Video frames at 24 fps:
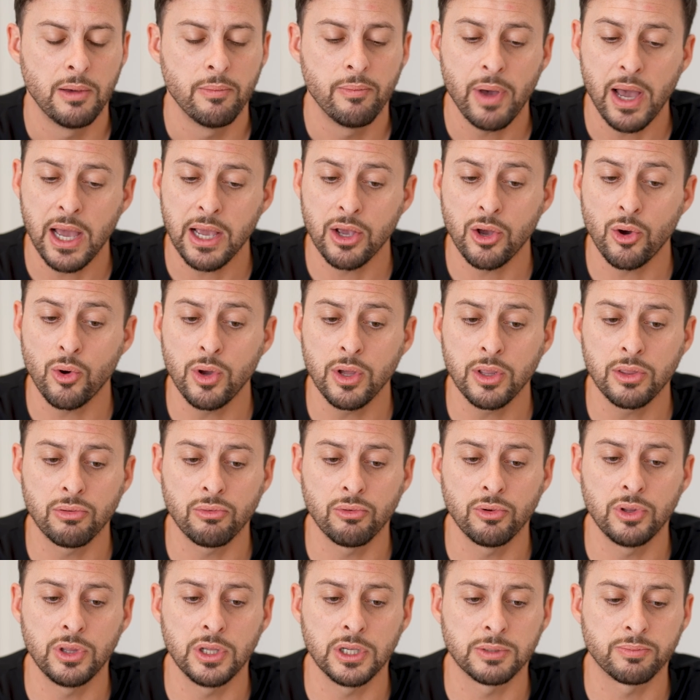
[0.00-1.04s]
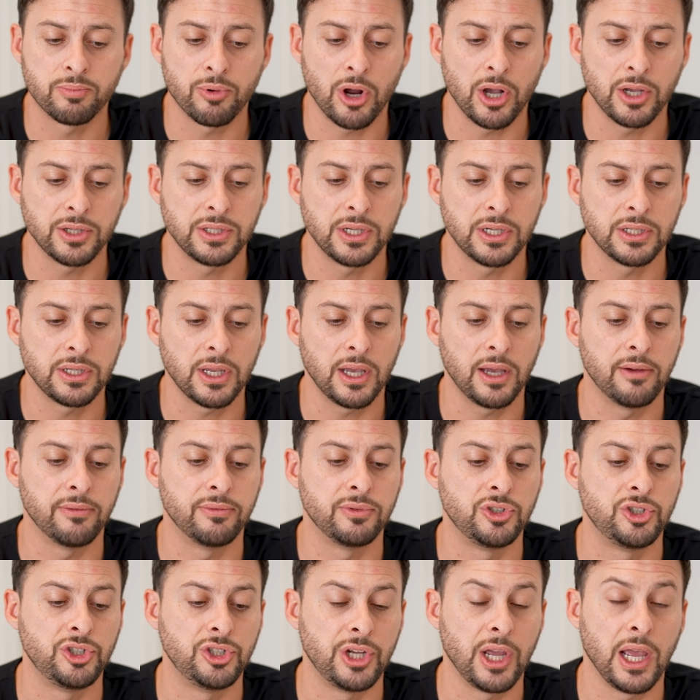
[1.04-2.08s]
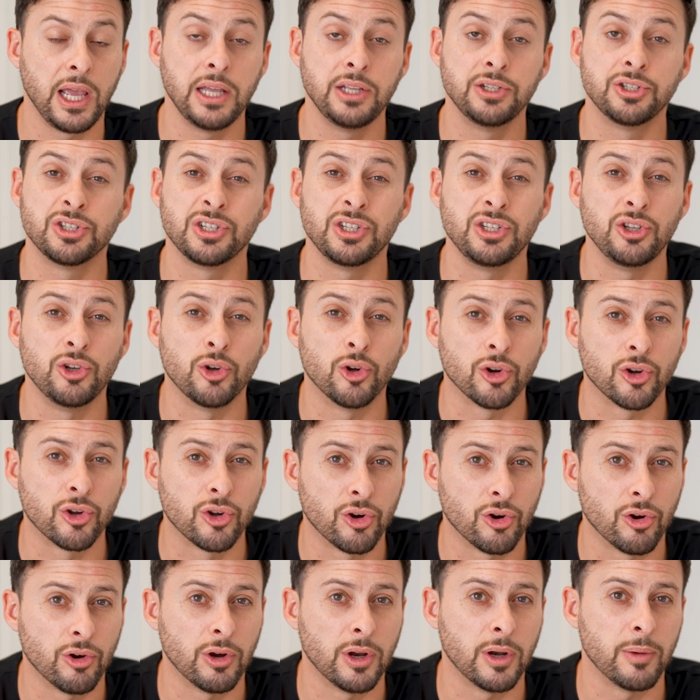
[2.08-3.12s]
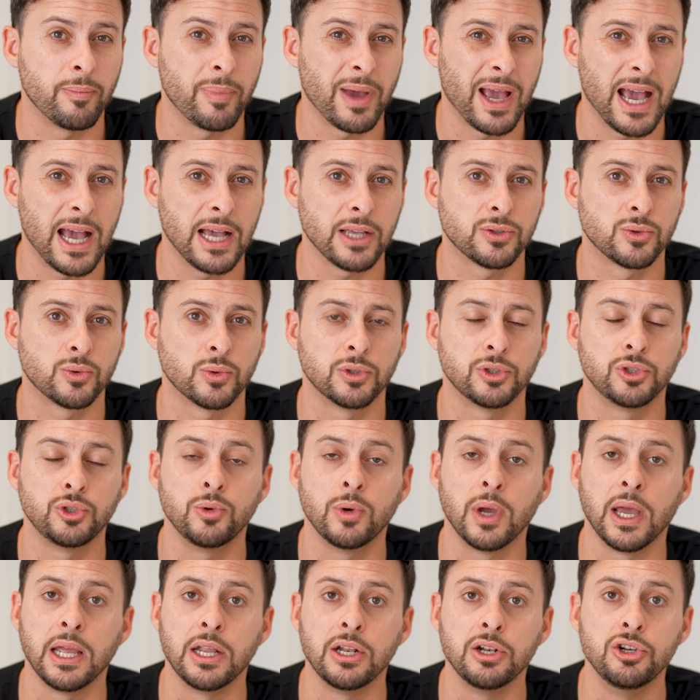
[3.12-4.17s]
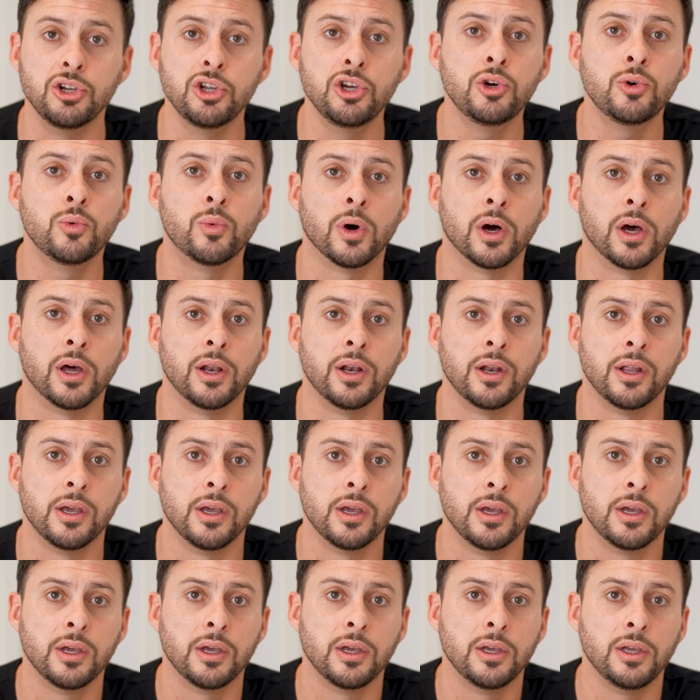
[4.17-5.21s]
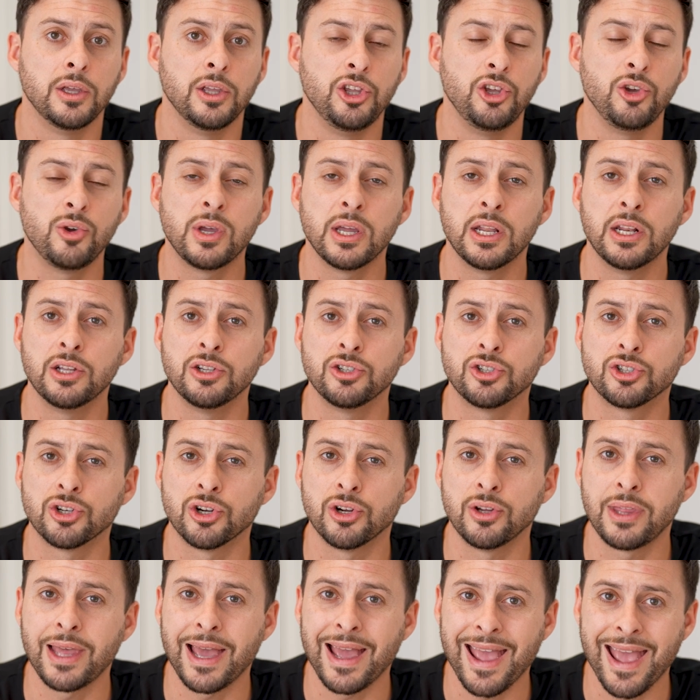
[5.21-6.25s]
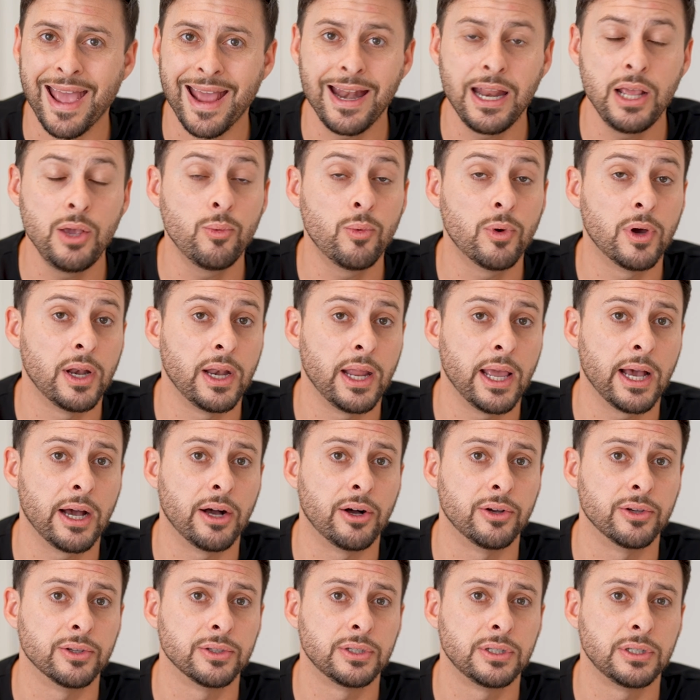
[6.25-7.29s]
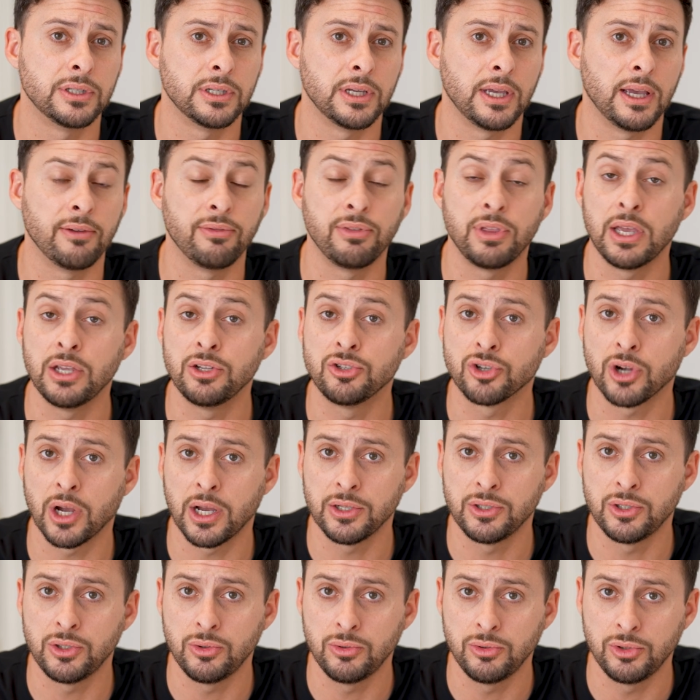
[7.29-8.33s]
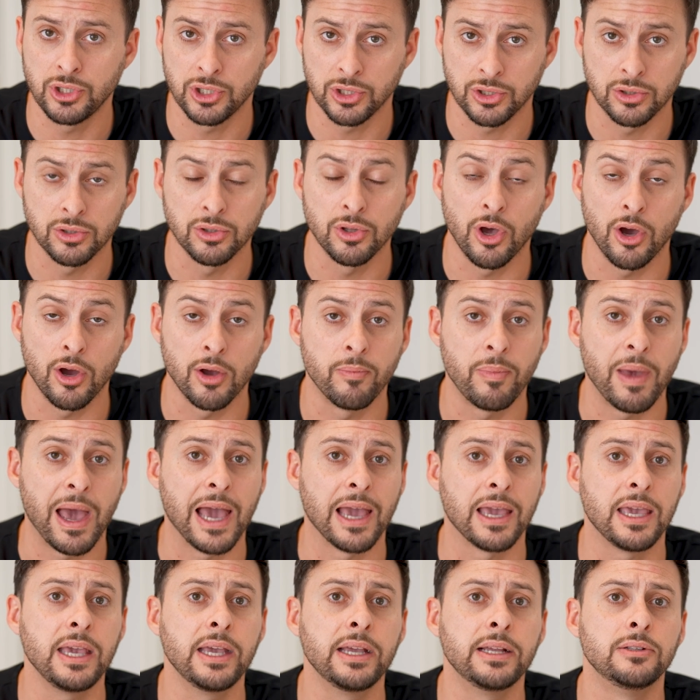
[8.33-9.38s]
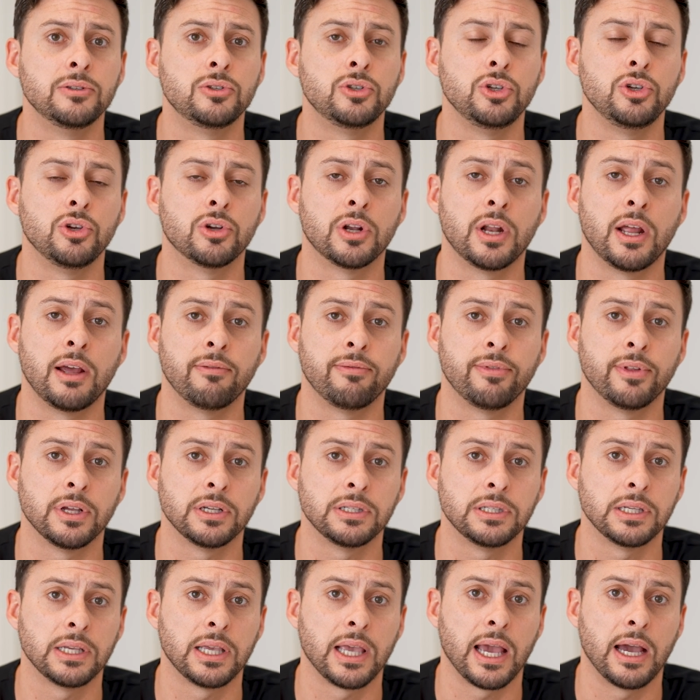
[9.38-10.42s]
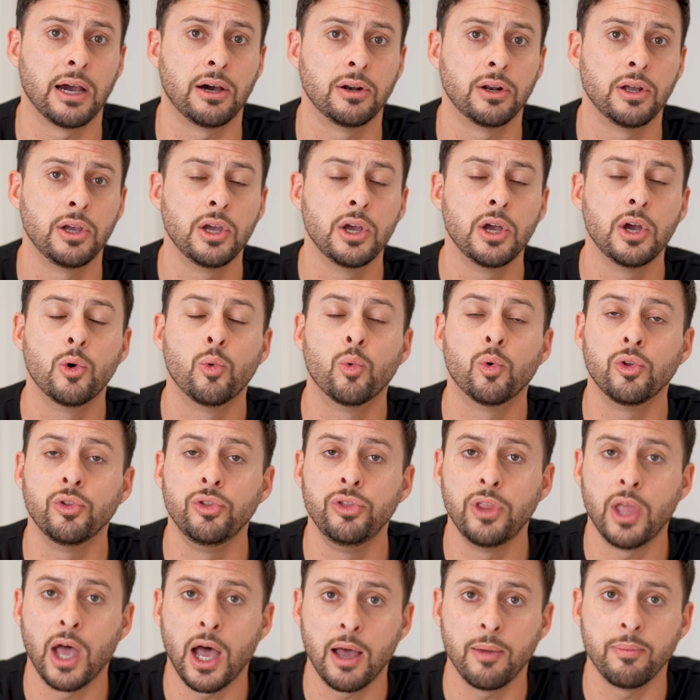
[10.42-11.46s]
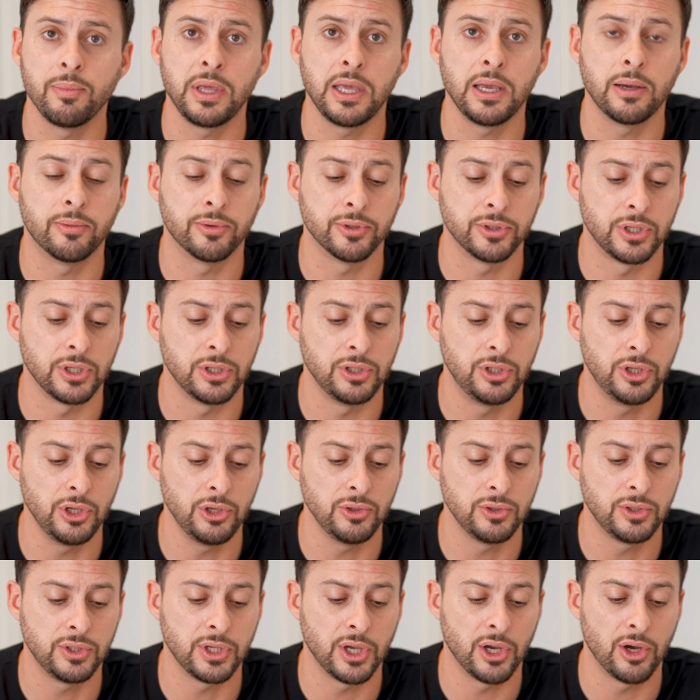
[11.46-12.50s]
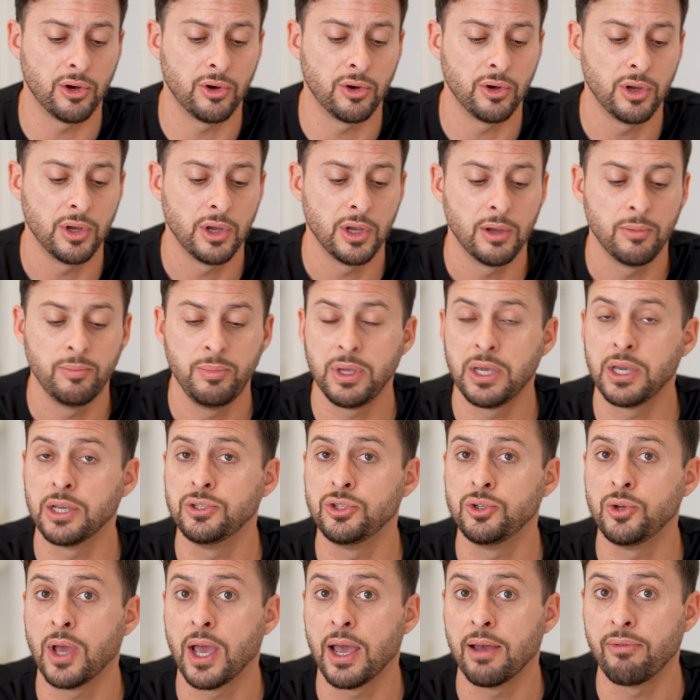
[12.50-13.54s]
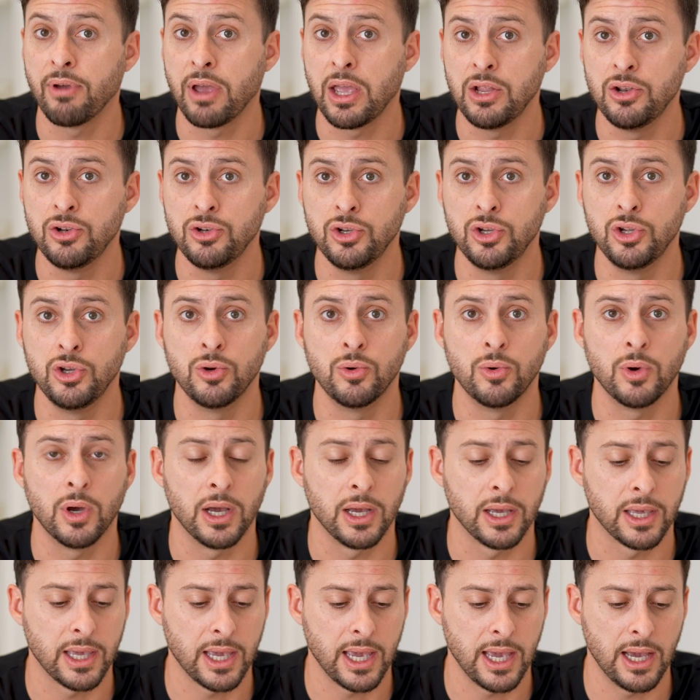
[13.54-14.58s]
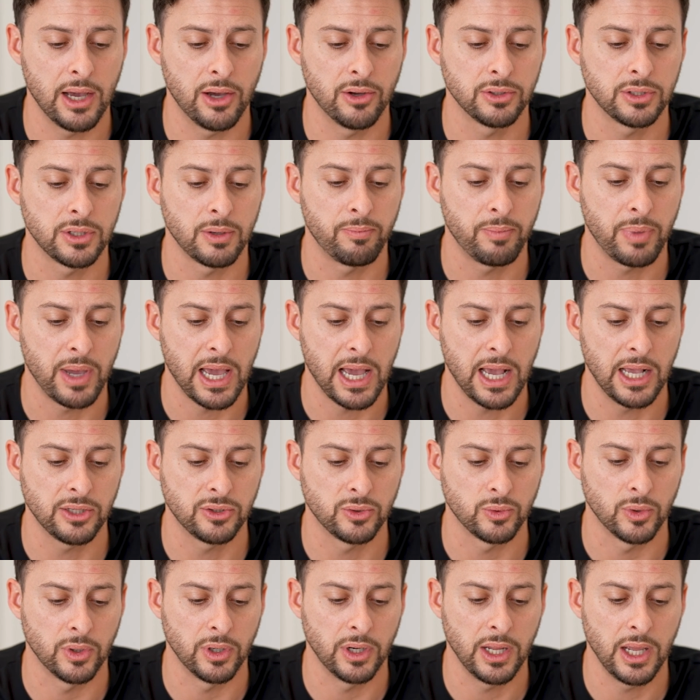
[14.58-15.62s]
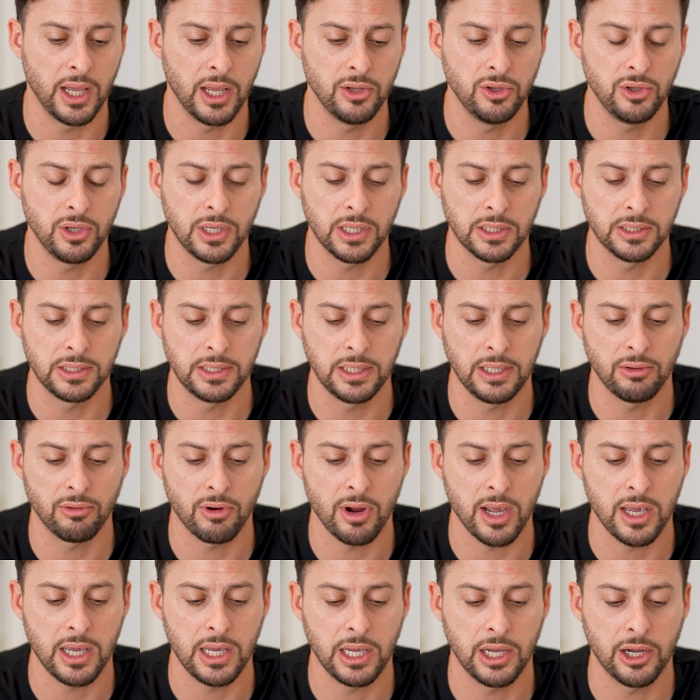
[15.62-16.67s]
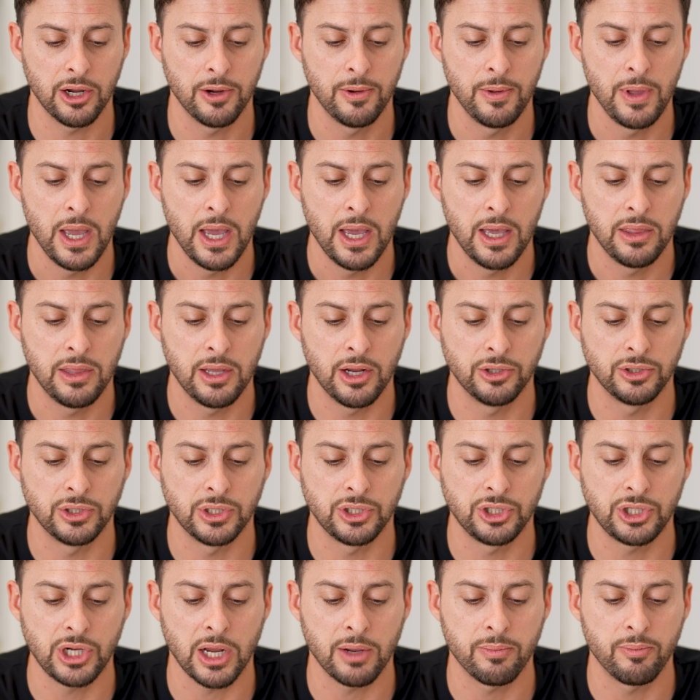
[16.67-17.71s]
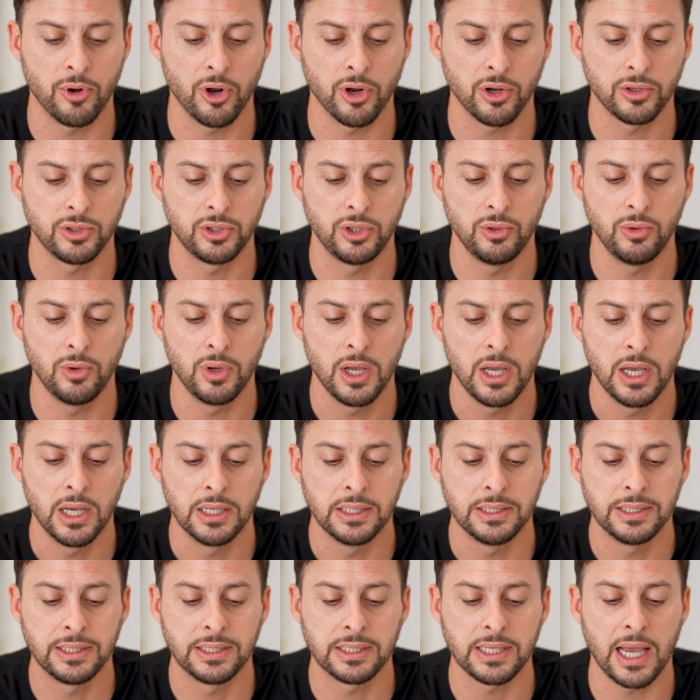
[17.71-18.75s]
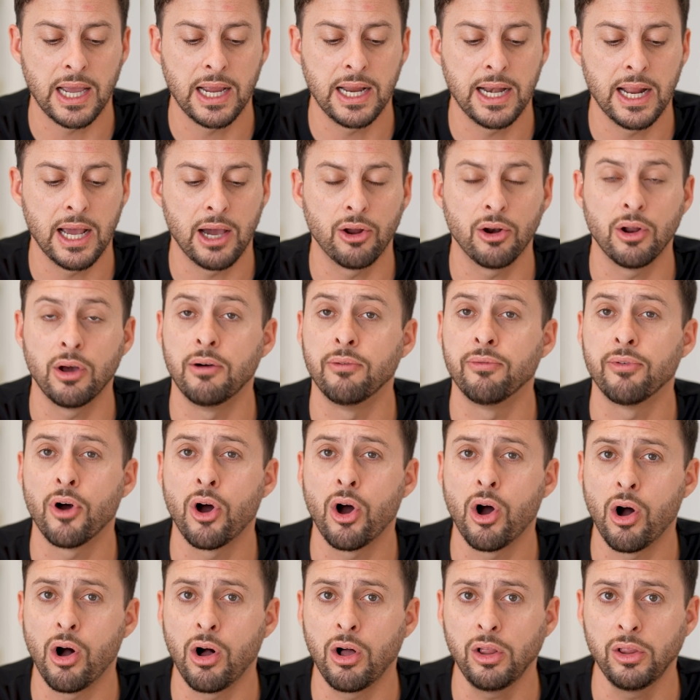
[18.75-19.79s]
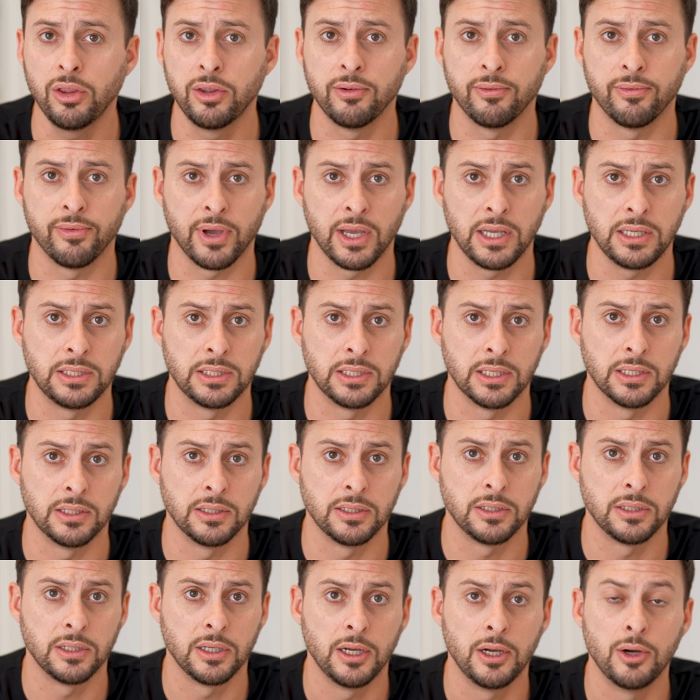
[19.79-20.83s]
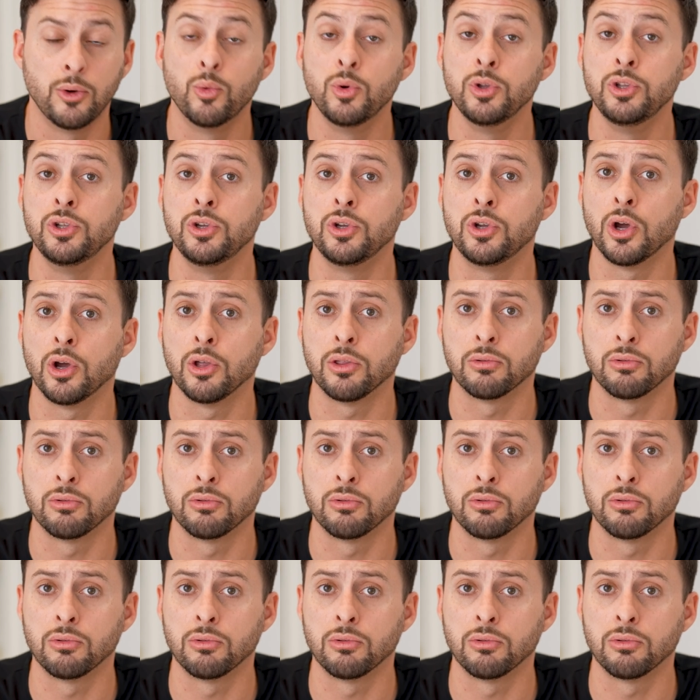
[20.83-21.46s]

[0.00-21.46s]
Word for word: By going through this process of changing your current password to a new one, you can ensure that anyone else, if they try to just log back into your Netflix account, will not be able to do so because you have a new account password. And you can see right here, there's a check mark to sign out of all devices when you go